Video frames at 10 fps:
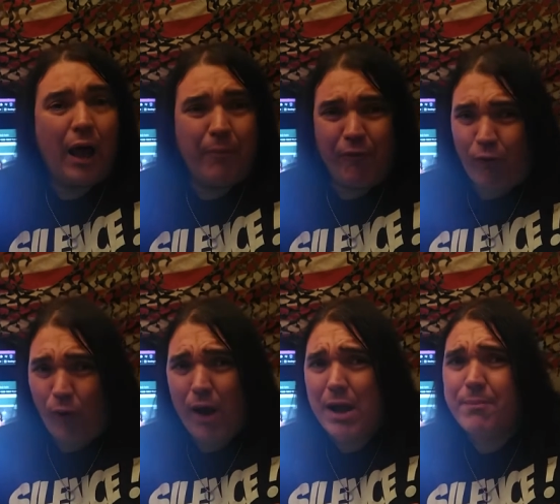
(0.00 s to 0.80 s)
Now,
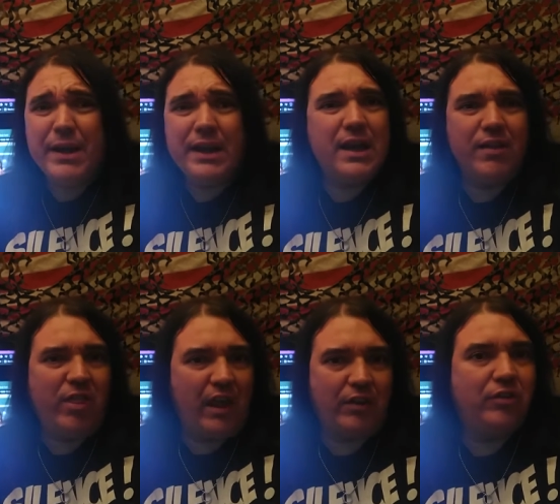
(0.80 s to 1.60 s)
before I
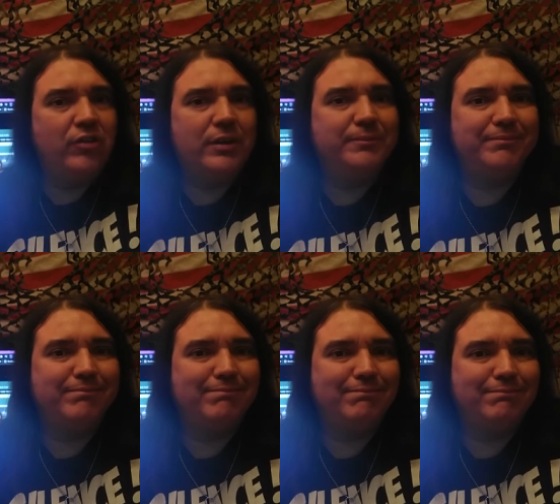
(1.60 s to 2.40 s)
begin this,
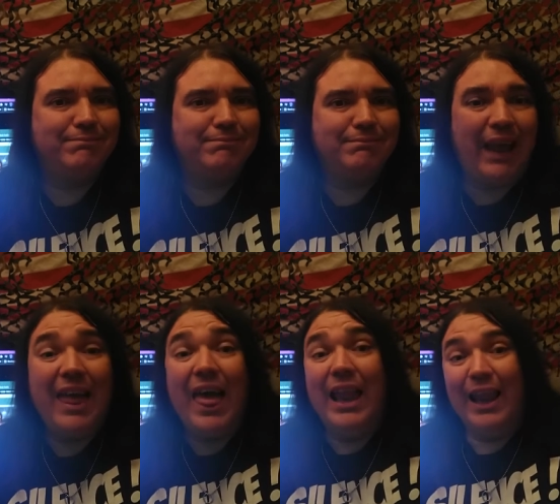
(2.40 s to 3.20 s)

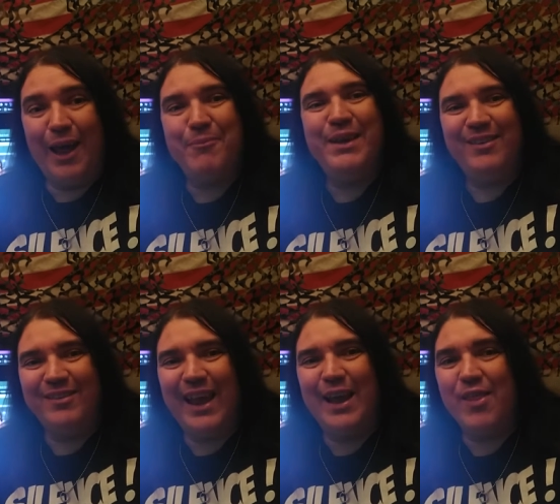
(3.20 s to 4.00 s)
let me
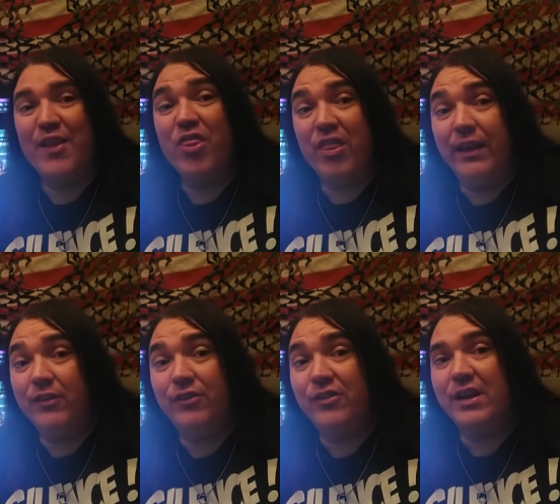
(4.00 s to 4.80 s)
say that
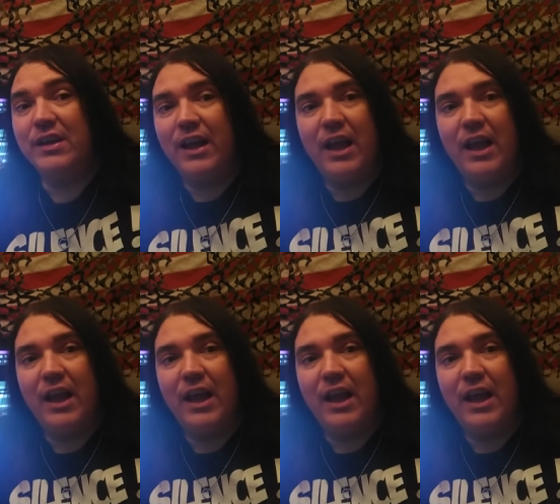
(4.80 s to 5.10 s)
this